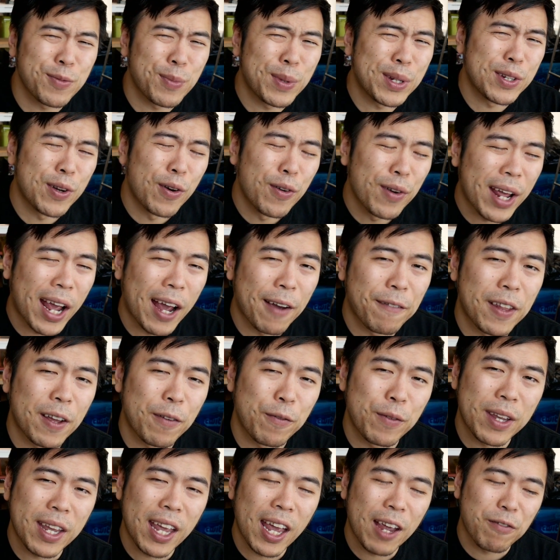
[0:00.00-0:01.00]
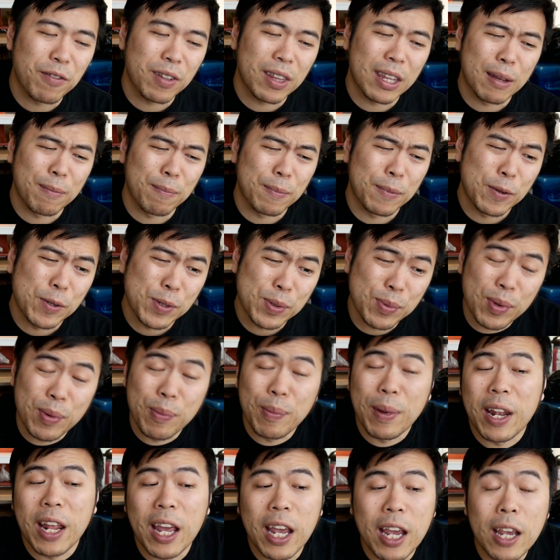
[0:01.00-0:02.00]
that we don't have that we can't really abuse with,
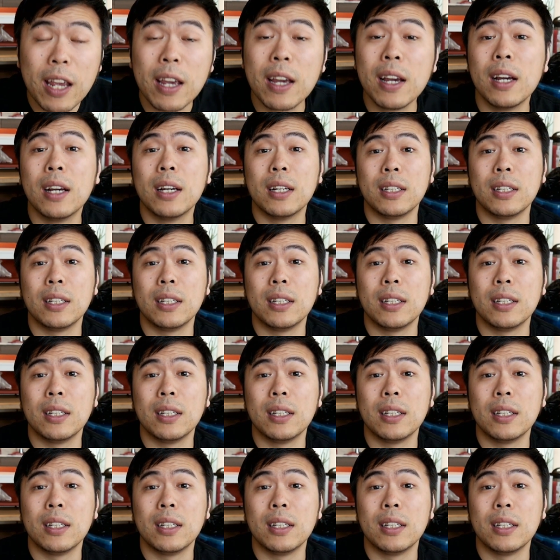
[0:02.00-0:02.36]
but hey,